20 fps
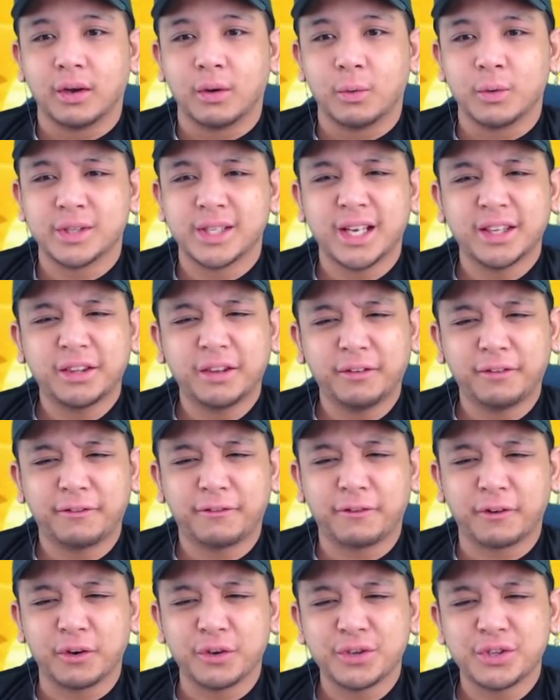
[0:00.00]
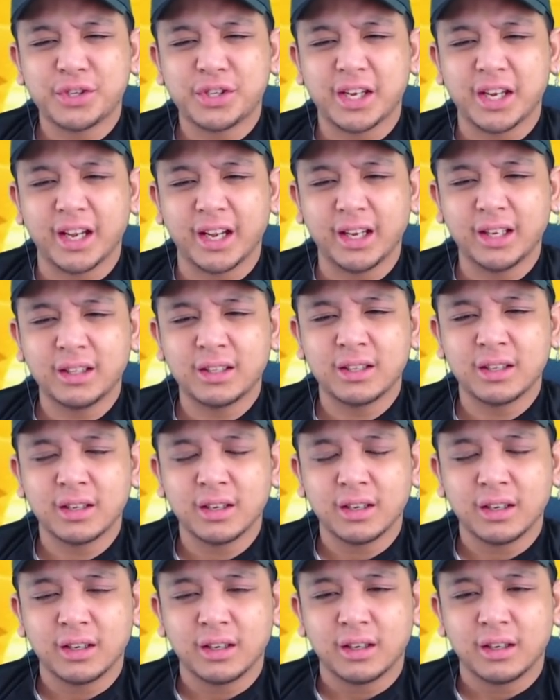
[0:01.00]
Was that the first hit?
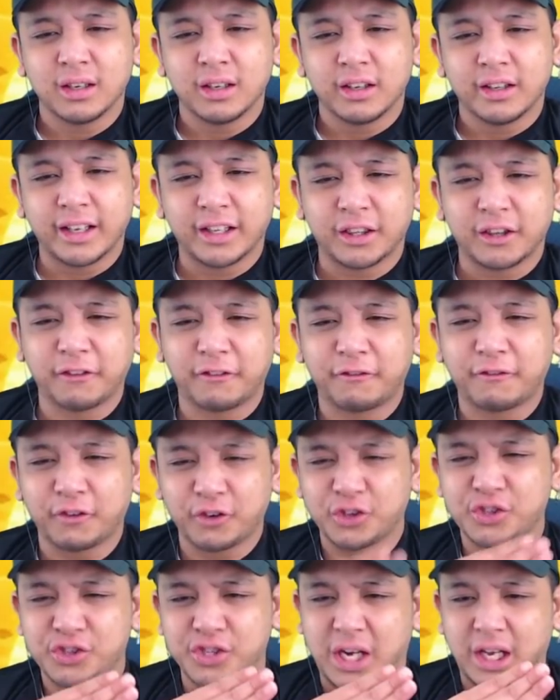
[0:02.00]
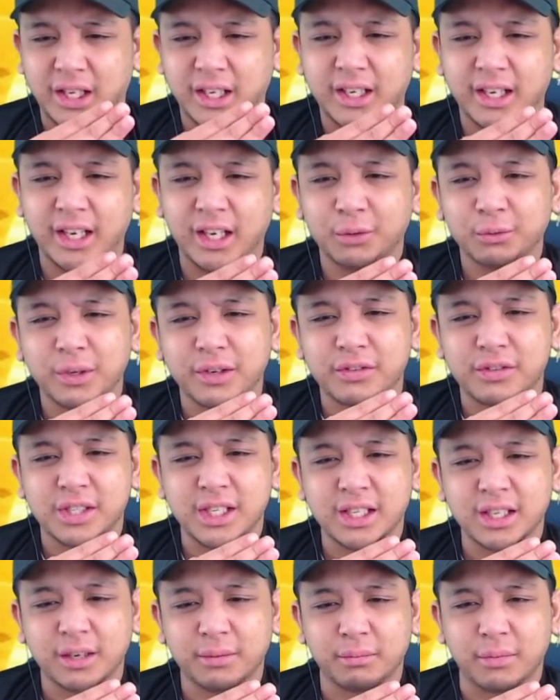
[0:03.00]
Like, the first solid hit we've
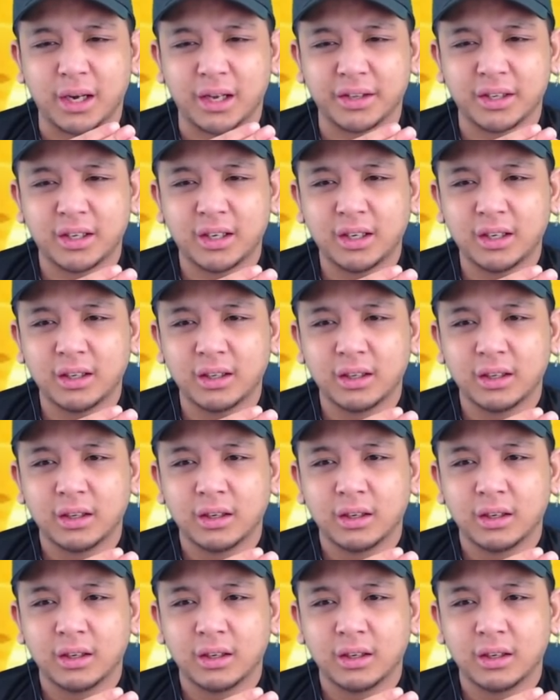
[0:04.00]
seen on Madara?